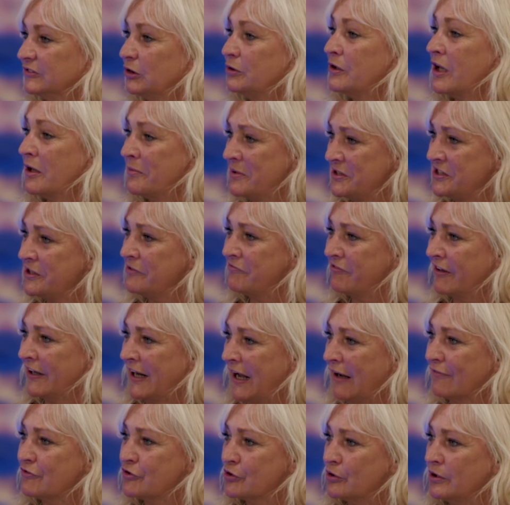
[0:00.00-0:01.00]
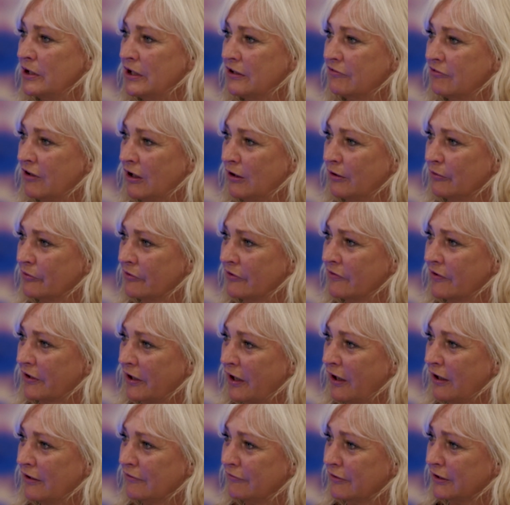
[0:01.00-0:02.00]
Although we did run out of toilet rolls in the
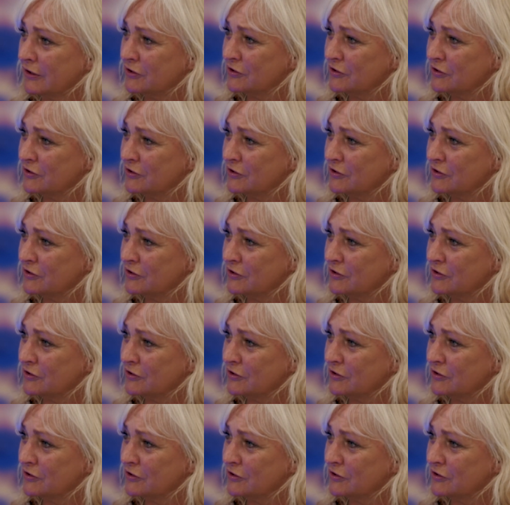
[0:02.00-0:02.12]
COVID.